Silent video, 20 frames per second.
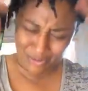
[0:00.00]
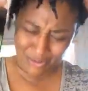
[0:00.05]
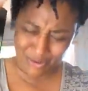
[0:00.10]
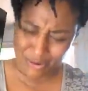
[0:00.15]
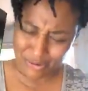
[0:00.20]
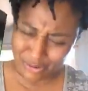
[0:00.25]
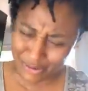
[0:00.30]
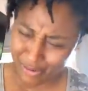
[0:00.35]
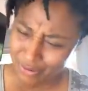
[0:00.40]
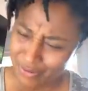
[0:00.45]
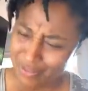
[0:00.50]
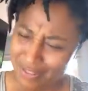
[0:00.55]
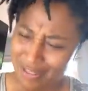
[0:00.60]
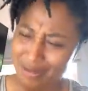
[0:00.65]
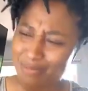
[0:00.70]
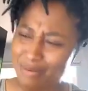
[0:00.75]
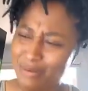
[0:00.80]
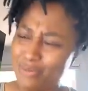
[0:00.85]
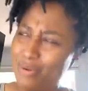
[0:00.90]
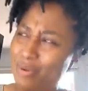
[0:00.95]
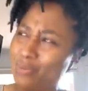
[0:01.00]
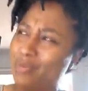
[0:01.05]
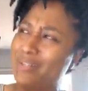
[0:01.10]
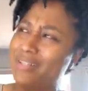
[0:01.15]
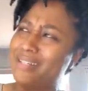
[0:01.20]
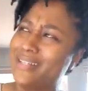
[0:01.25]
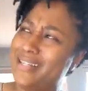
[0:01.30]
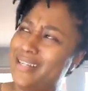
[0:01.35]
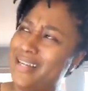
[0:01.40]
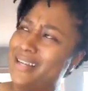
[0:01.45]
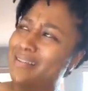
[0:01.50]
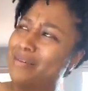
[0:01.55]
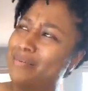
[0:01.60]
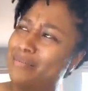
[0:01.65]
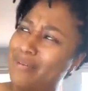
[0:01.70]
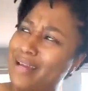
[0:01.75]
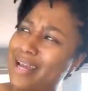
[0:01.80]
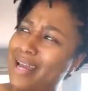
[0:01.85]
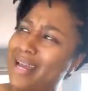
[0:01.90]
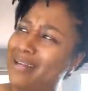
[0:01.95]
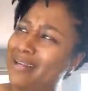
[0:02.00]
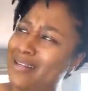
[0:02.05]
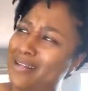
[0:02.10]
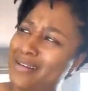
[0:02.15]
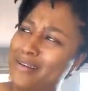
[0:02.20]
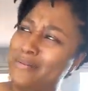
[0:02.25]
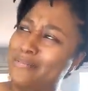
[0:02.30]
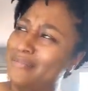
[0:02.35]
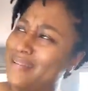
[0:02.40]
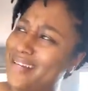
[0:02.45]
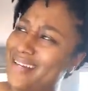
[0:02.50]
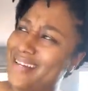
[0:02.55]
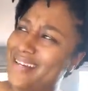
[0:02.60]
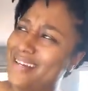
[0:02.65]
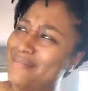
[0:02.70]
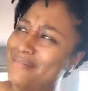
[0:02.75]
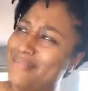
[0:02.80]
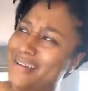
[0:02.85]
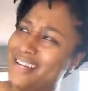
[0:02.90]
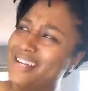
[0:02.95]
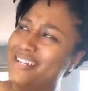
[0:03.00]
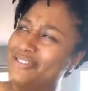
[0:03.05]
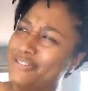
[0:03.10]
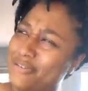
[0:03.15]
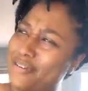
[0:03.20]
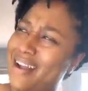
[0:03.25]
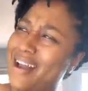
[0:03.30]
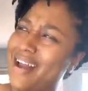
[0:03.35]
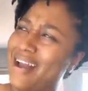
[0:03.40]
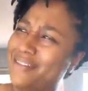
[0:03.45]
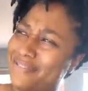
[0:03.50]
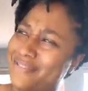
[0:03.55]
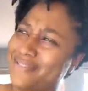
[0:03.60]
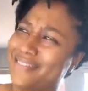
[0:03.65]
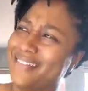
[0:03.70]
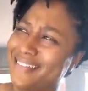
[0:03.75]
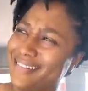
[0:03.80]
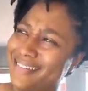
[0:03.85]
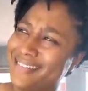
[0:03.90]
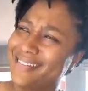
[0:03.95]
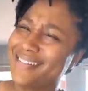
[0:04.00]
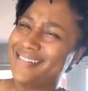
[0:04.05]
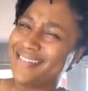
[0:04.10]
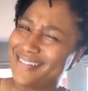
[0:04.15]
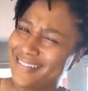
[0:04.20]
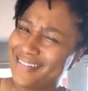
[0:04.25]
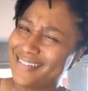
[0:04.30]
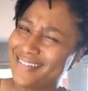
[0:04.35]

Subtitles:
we don't want unity. But when we see the black young men being drafted